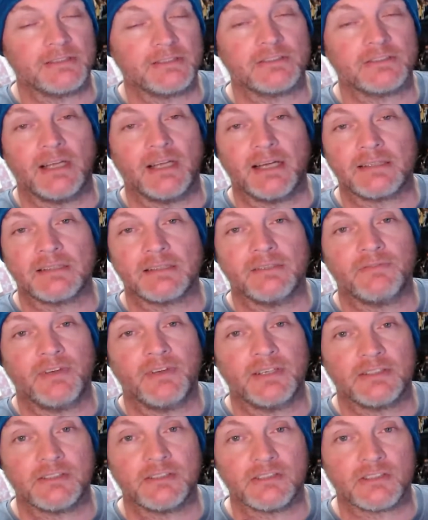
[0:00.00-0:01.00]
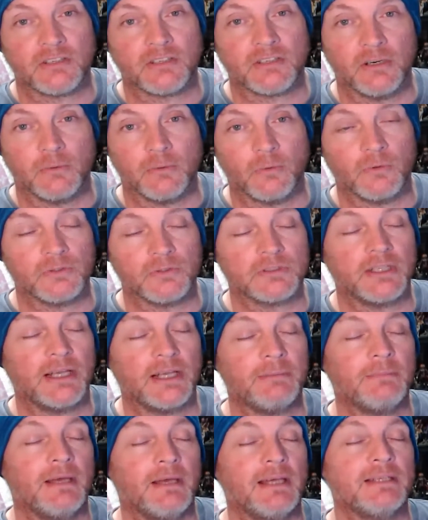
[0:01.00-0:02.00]
Just like the vintage Star Wars,
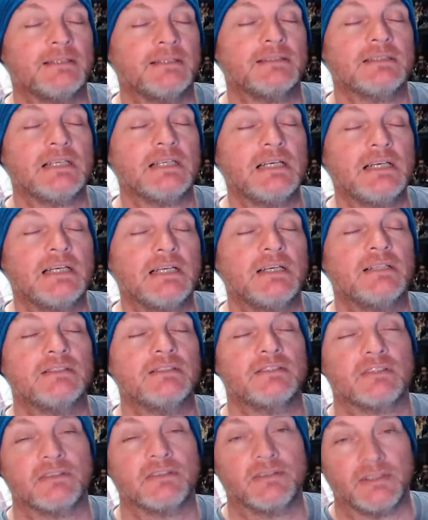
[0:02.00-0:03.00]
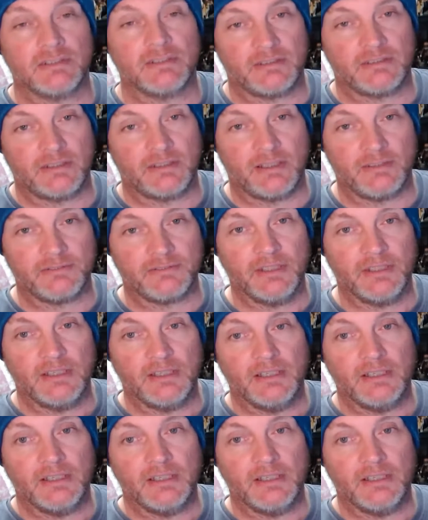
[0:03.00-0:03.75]
they made tons of this stuff.